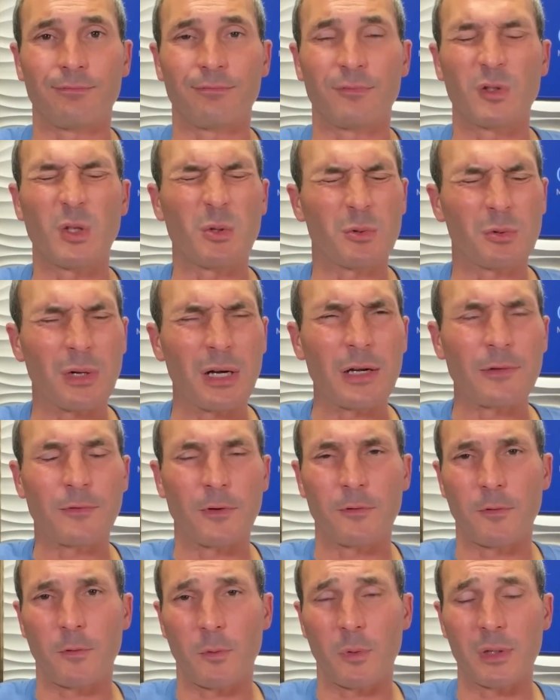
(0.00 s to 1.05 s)
so
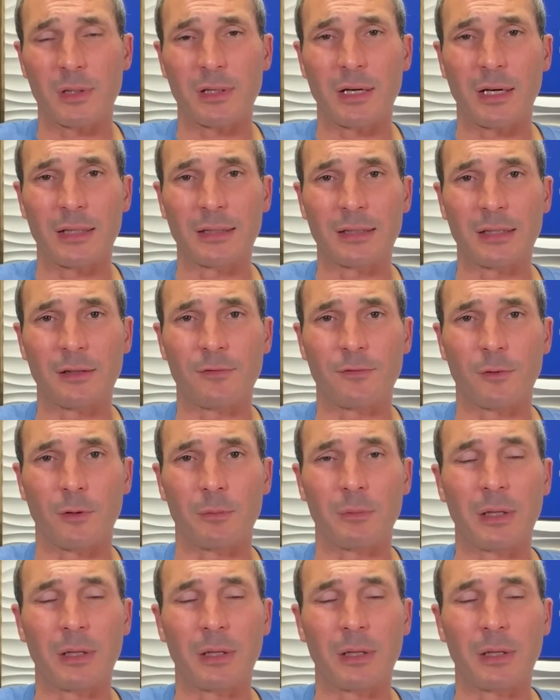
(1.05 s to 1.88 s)
grateful for what God did for